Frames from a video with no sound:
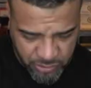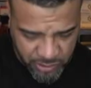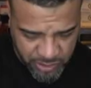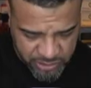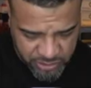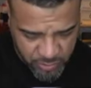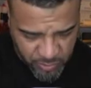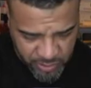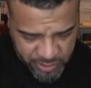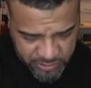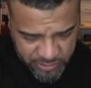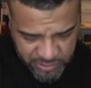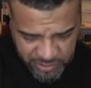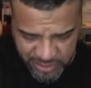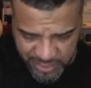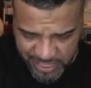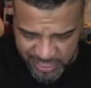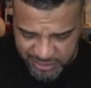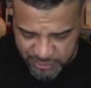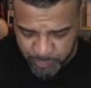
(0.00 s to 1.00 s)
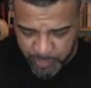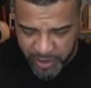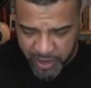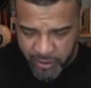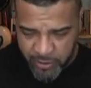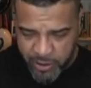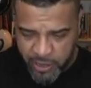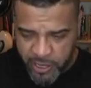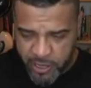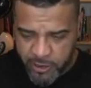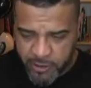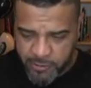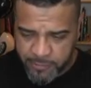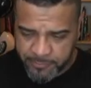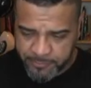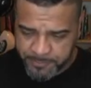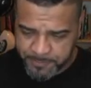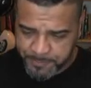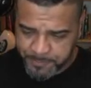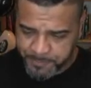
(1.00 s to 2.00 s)
So let's go on to the next pair here.
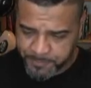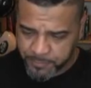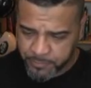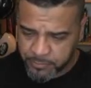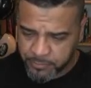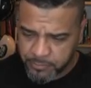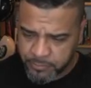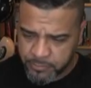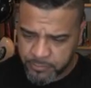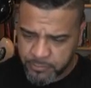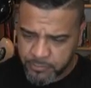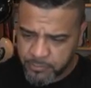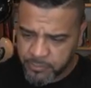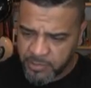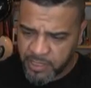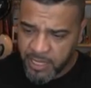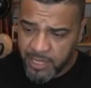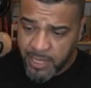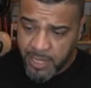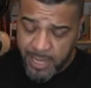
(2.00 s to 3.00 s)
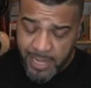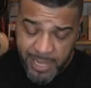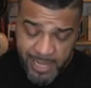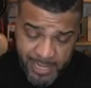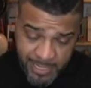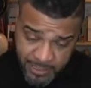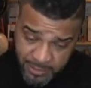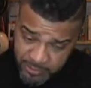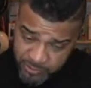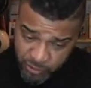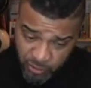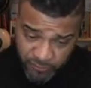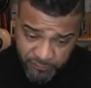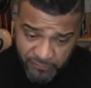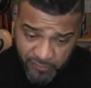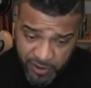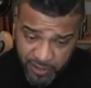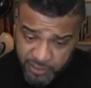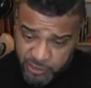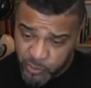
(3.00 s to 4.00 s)
And so
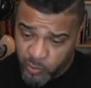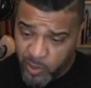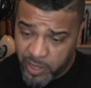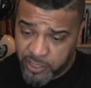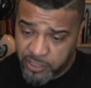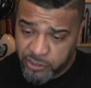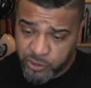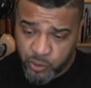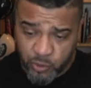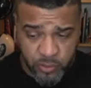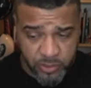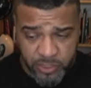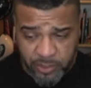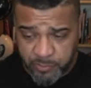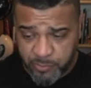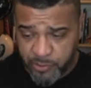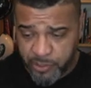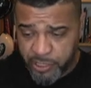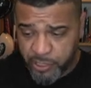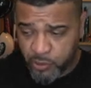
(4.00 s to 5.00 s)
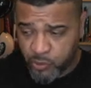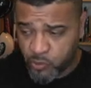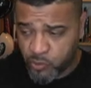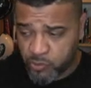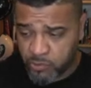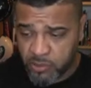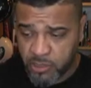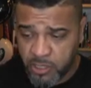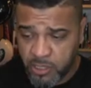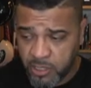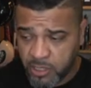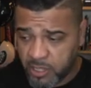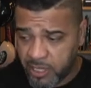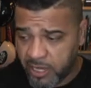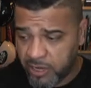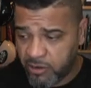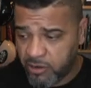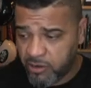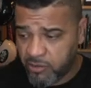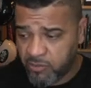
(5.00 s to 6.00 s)
far, 2 out of 2, they're pretty cool.
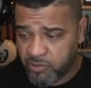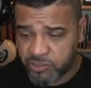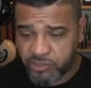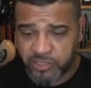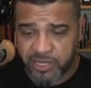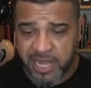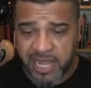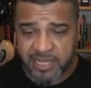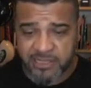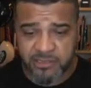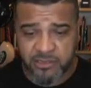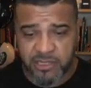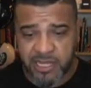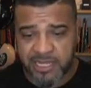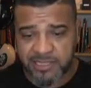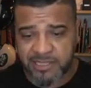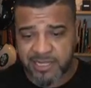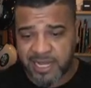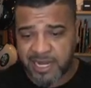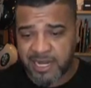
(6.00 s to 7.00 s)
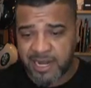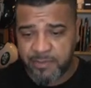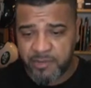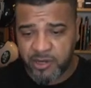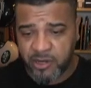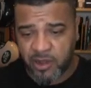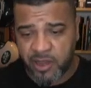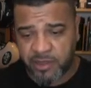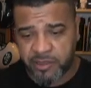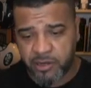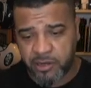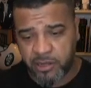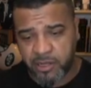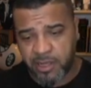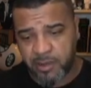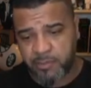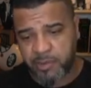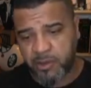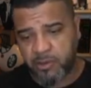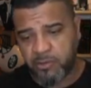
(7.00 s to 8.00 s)
I don't know what you guys gotta let me know how they look.
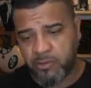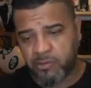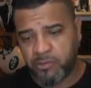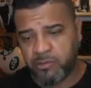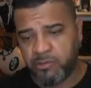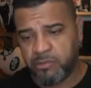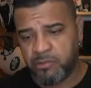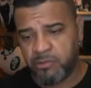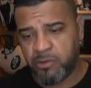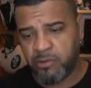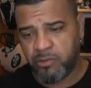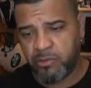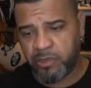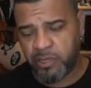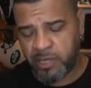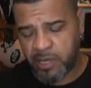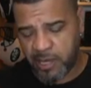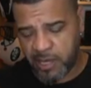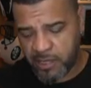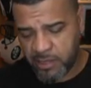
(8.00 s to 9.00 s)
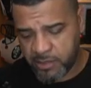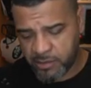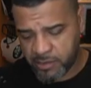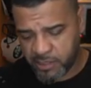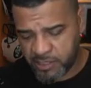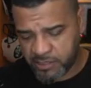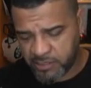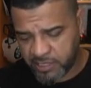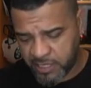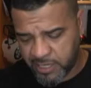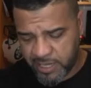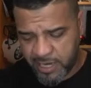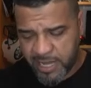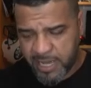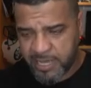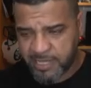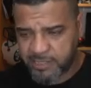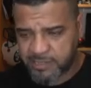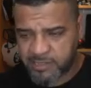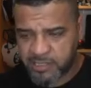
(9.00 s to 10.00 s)
Okay, these are
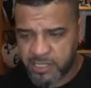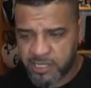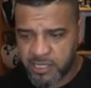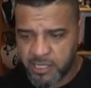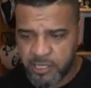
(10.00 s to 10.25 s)
nice.